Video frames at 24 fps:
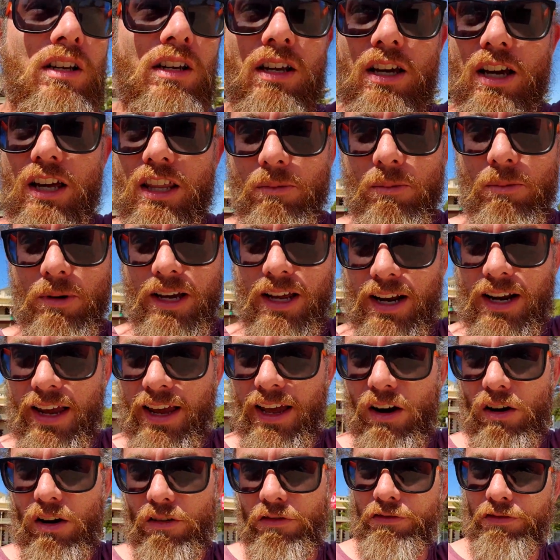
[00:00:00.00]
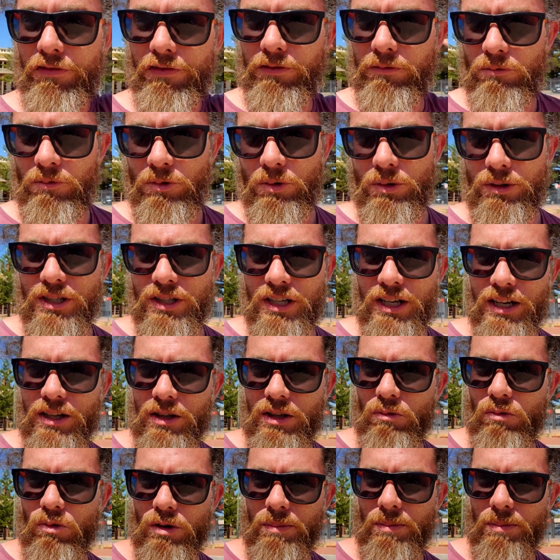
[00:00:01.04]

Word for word: and then we're going to head off. We'll see you at the water